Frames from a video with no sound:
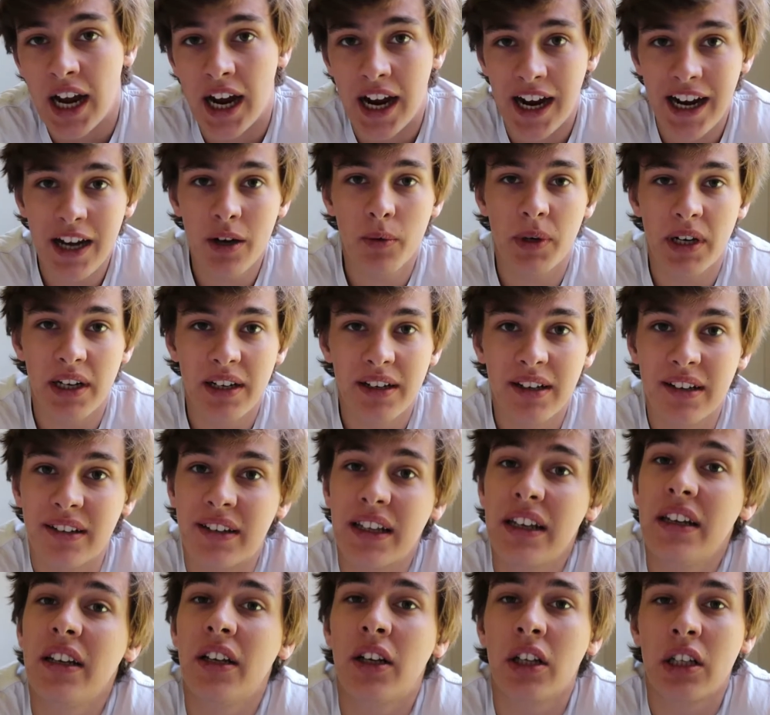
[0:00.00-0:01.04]
I ran
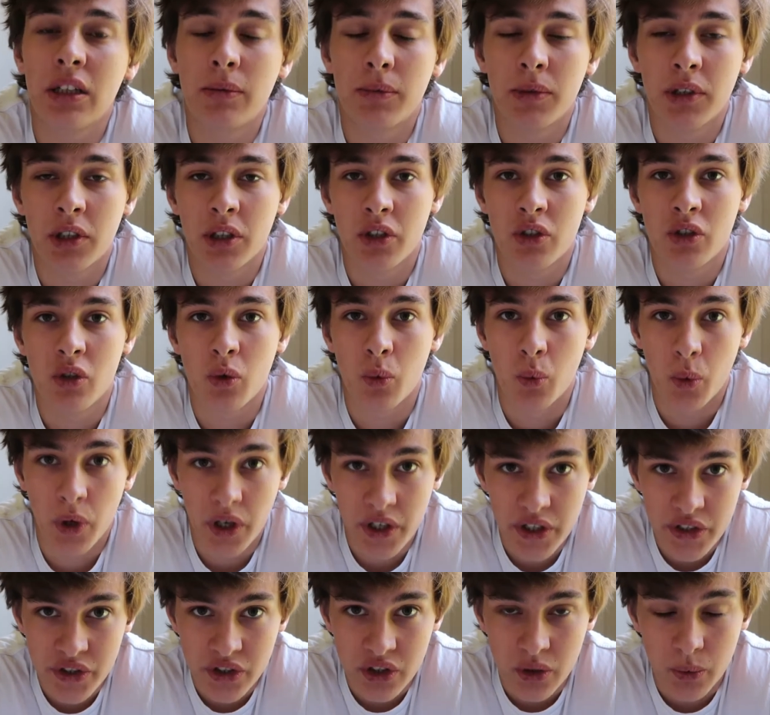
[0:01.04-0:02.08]
10 kilometers
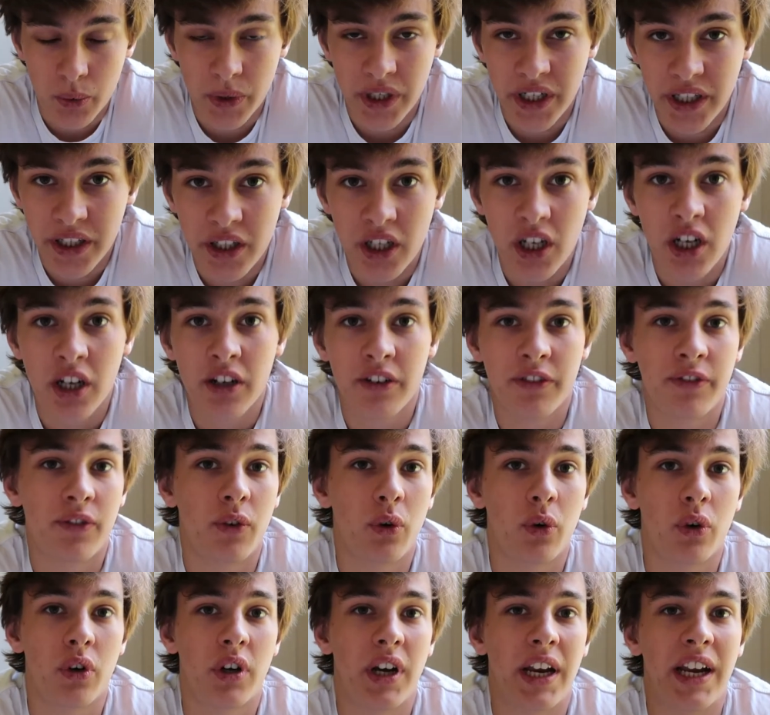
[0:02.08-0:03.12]
once a week
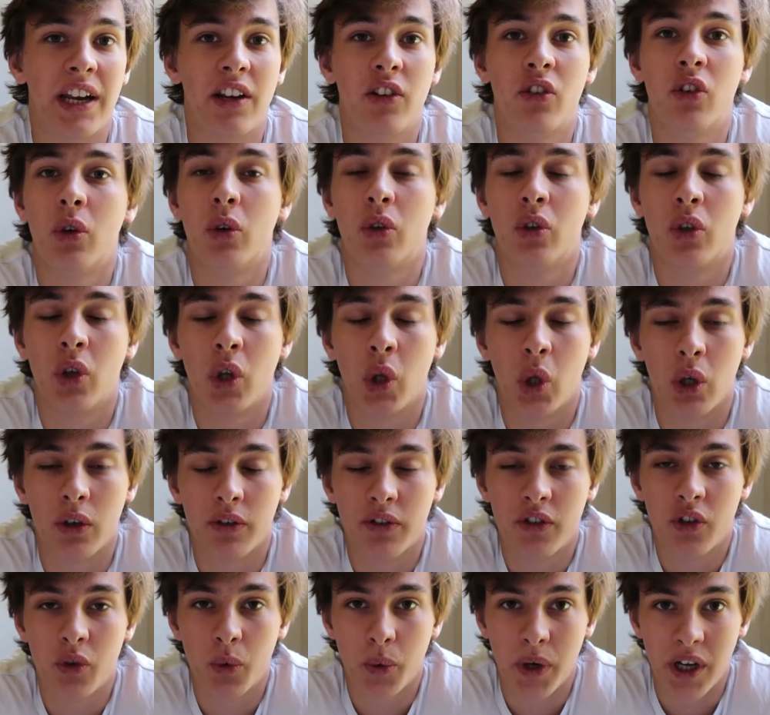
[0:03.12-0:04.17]
for a total
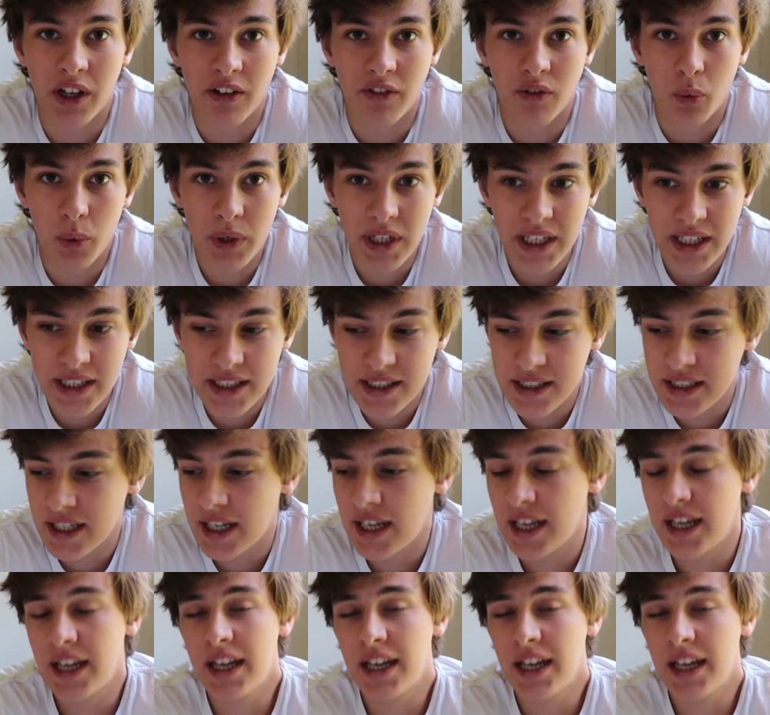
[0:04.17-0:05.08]
of 12 weeks.